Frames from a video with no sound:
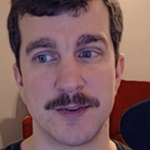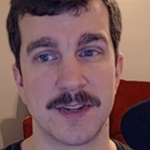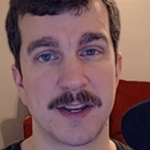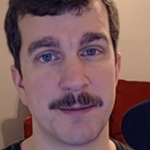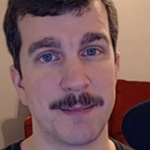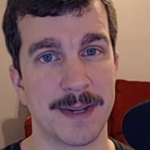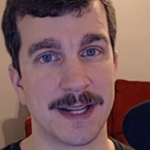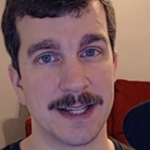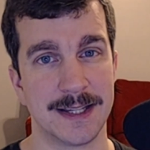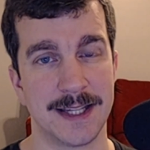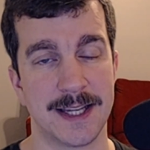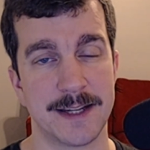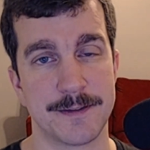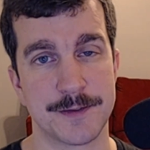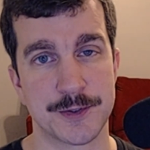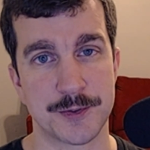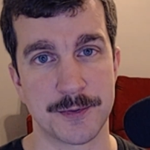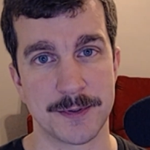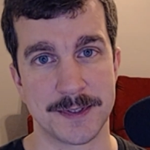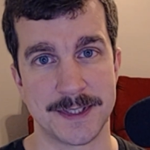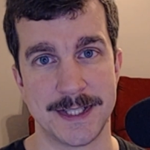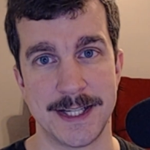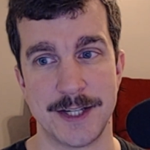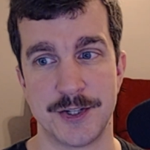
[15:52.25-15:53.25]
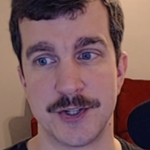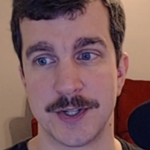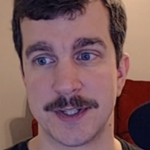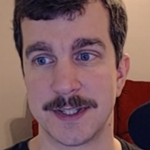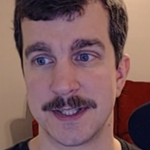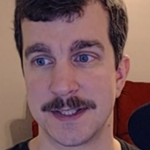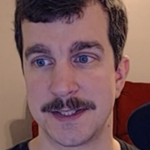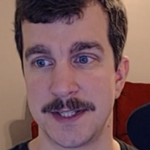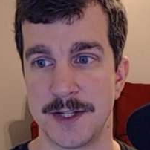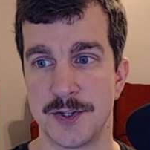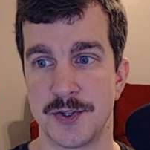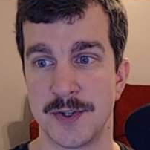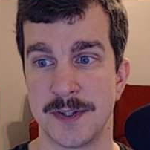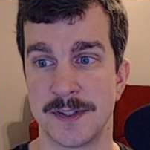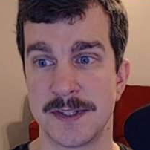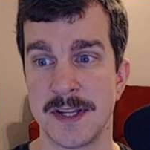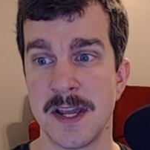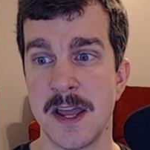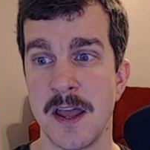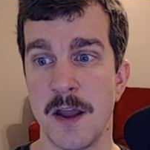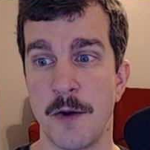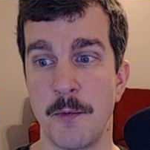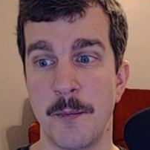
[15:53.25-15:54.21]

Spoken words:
You can make a lot of strategic decisions